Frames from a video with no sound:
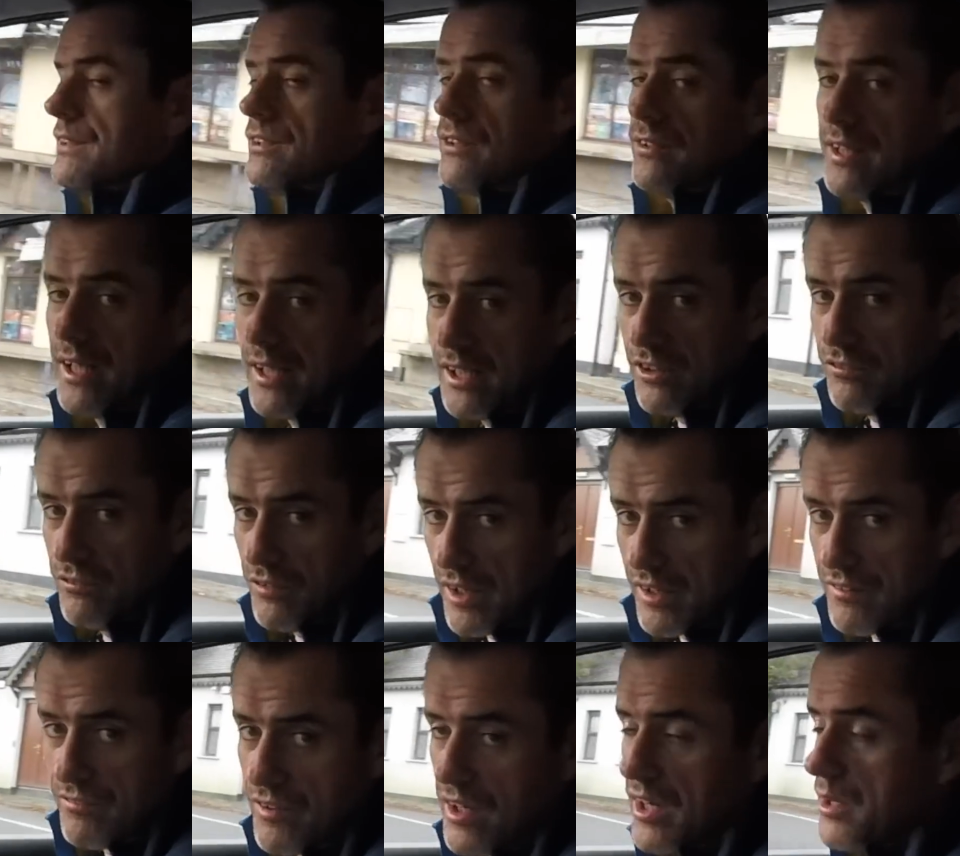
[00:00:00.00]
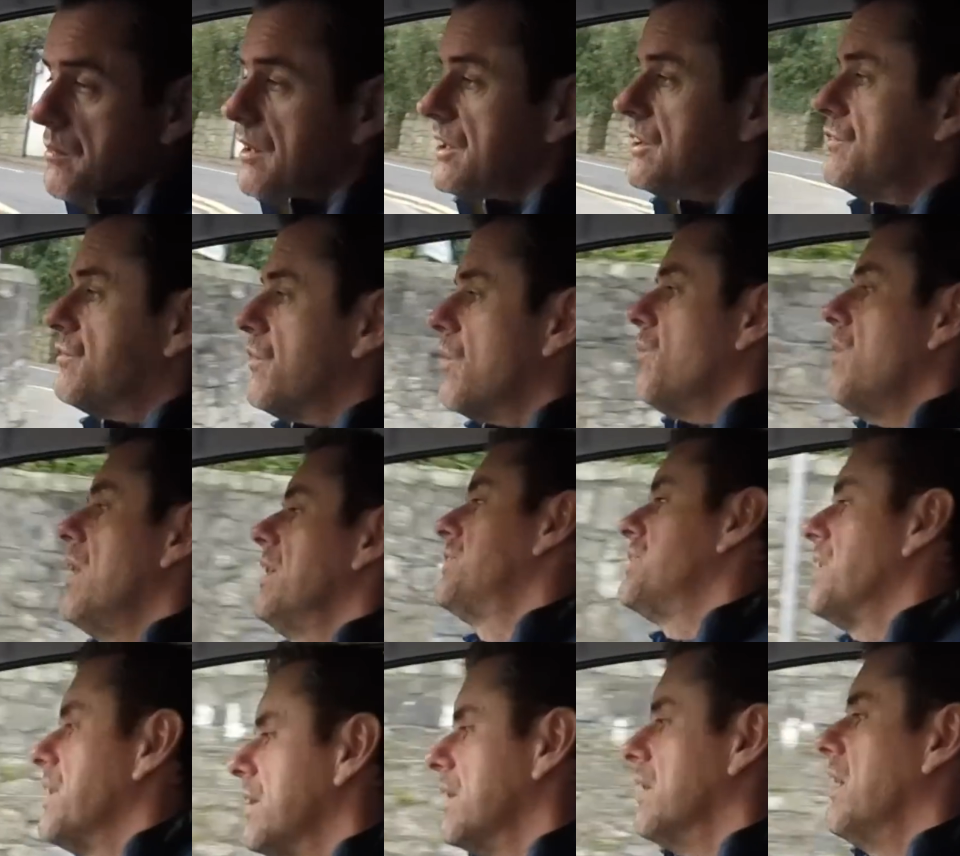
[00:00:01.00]
So thank you very, very much for
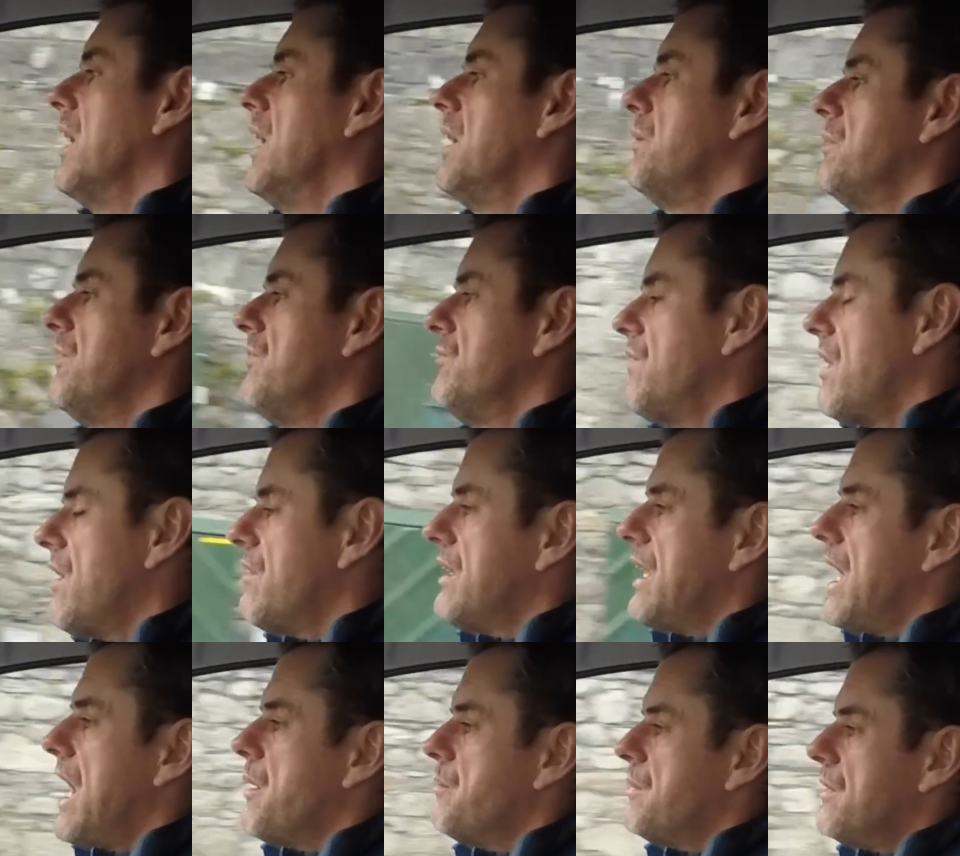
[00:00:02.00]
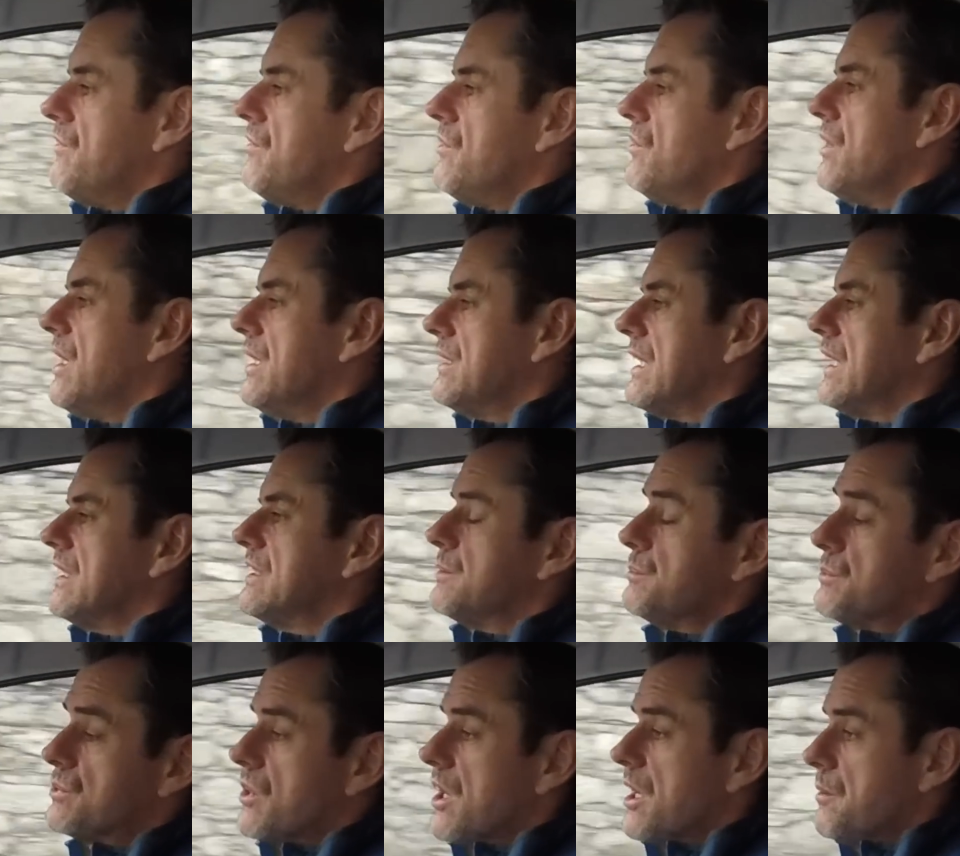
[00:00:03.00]
watching. I'd be very happy if you hit that
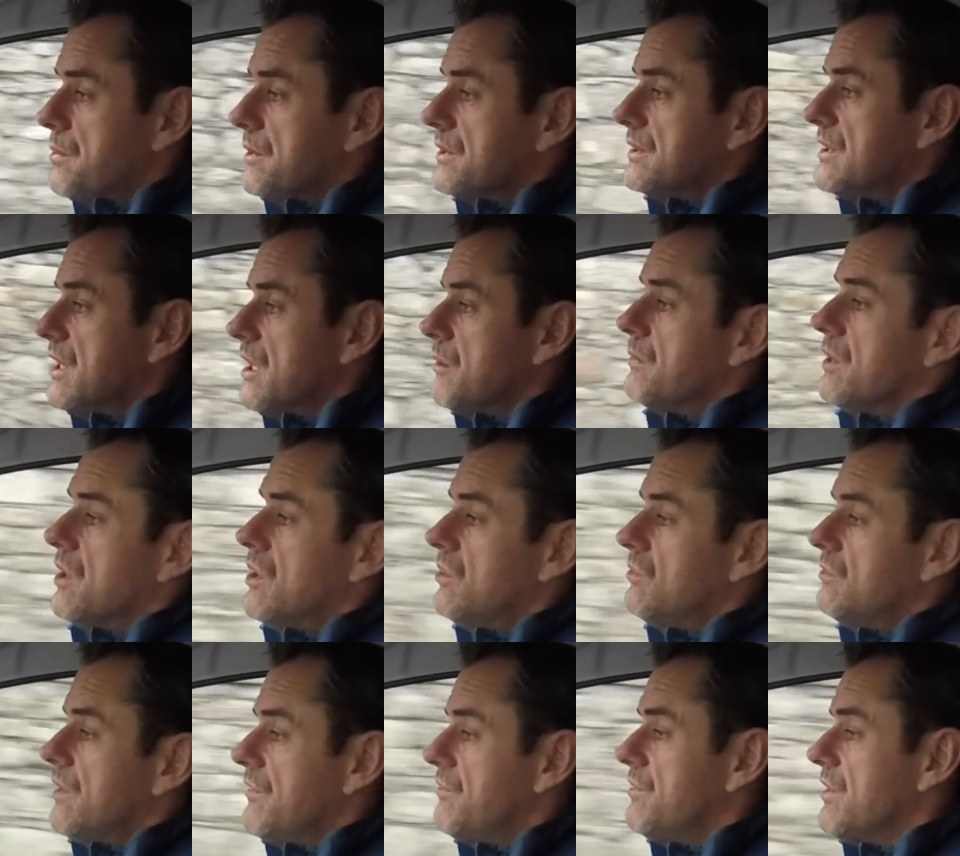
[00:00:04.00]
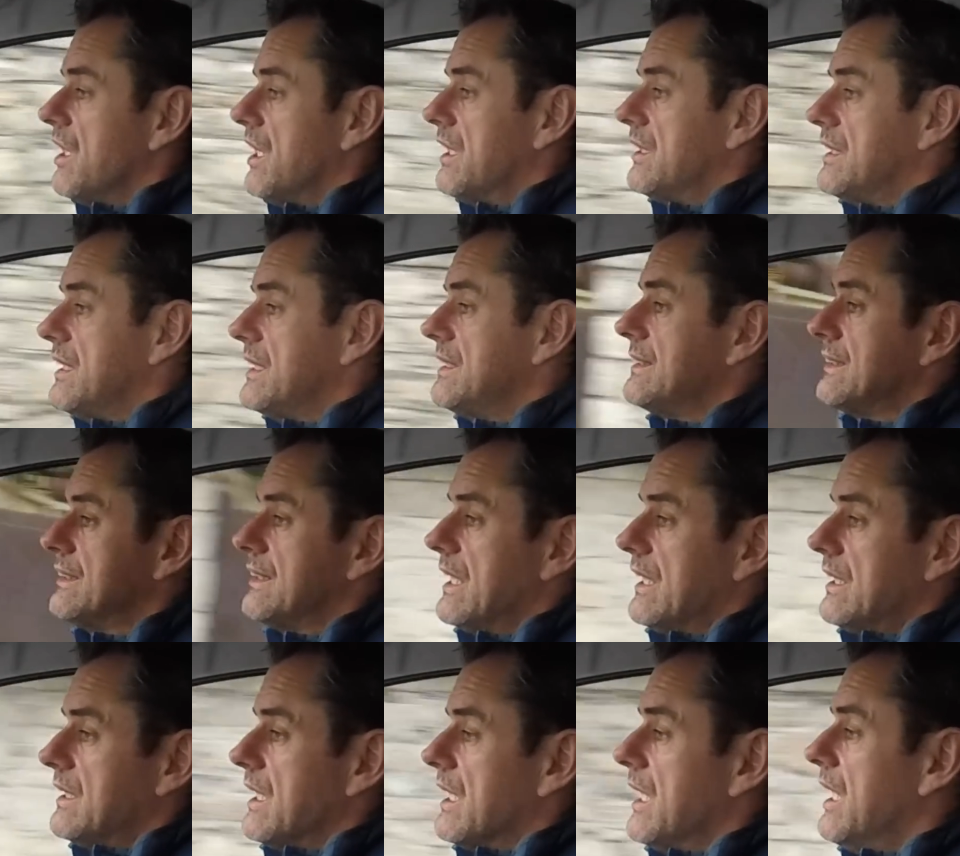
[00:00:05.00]
subscribe button down below. If you like this,
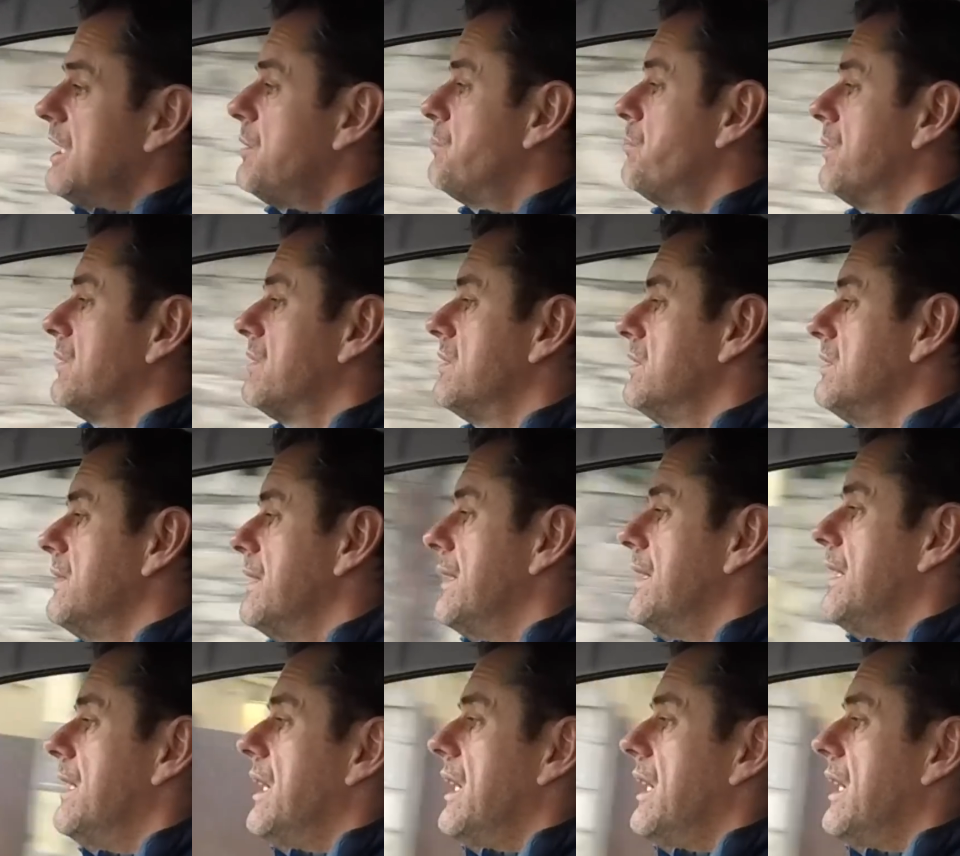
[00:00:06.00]
click the like button.